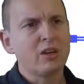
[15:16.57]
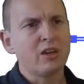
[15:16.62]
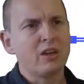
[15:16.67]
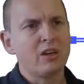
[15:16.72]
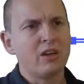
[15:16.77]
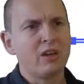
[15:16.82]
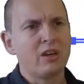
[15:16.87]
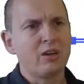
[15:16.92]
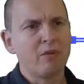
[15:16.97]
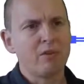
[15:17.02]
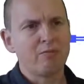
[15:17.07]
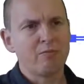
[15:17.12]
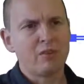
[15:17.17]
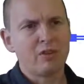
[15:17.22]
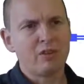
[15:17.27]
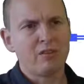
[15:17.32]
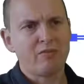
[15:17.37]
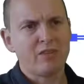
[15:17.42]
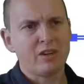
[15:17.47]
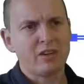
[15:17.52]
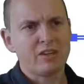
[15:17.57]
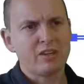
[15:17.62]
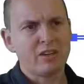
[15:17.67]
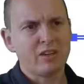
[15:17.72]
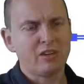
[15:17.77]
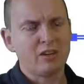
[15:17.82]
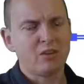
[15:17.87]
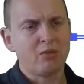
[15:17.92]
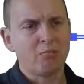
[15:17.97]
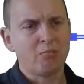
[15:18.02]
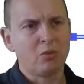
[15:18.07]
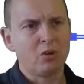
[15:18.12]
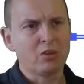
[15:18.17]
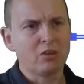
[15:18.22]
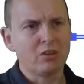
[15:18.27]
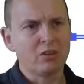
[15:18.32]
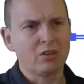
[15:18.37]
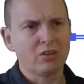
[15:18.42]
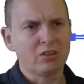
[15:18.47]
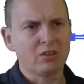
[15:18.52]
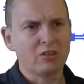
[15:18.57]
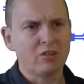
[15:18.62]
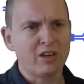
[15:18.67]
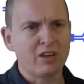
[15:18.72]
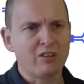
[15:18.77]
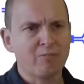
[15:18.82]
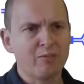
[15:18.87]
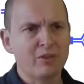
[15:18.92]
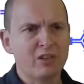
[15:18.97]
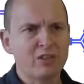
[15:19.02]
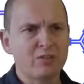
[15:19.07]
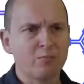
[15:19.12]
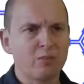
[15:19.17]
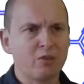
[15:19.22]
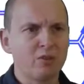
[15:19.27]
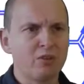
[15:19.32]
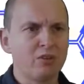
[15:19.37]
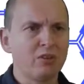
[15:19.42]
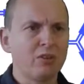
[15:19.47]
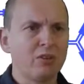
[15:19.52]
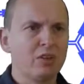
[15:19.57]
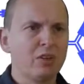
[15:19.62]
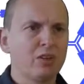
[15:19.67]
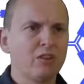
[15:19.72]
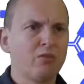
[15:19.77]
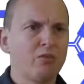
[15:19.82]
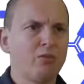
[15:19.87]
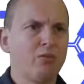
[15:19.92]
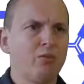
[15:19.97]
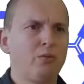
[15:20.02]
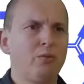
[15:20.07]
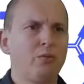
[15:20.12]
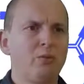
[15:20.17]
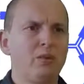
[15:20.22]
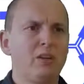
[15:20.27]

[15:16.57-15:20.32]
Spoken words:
We've been devising a model, a graph-based model, to